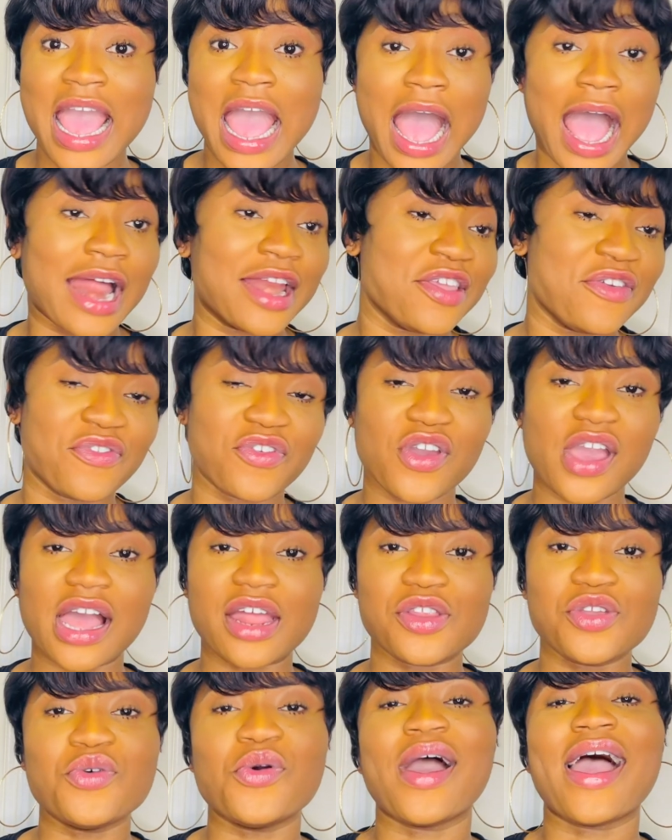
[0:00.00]
and if you are
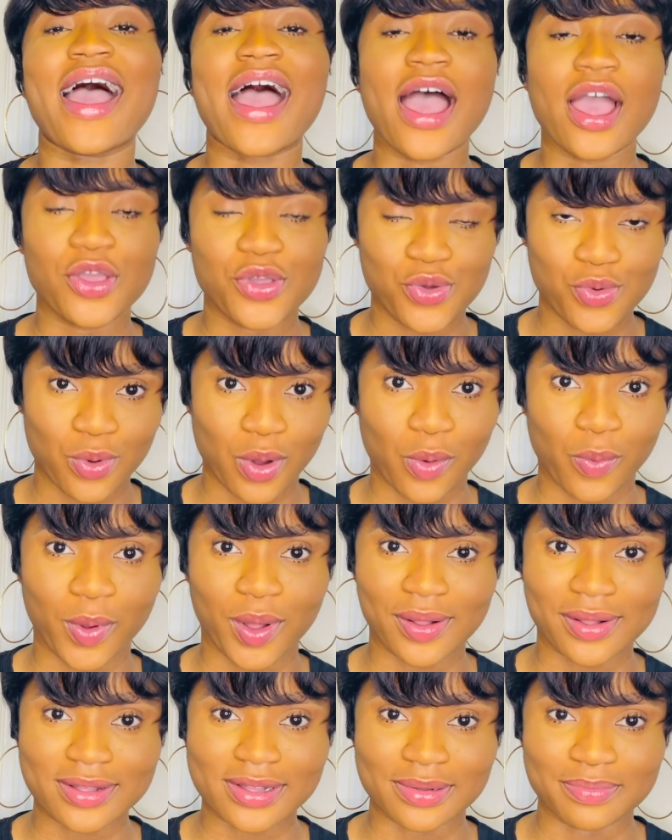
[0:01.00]
new here, you are
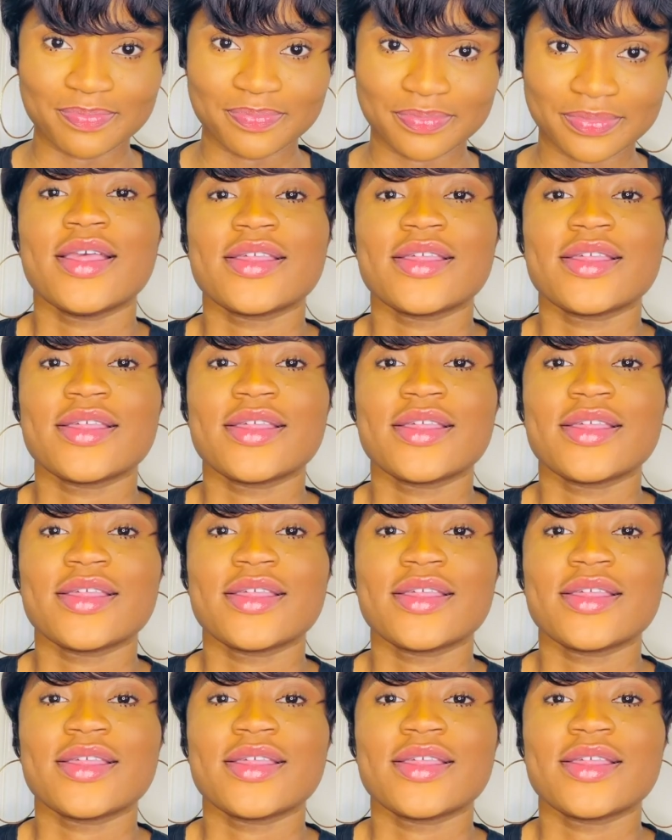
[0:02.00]
welcome.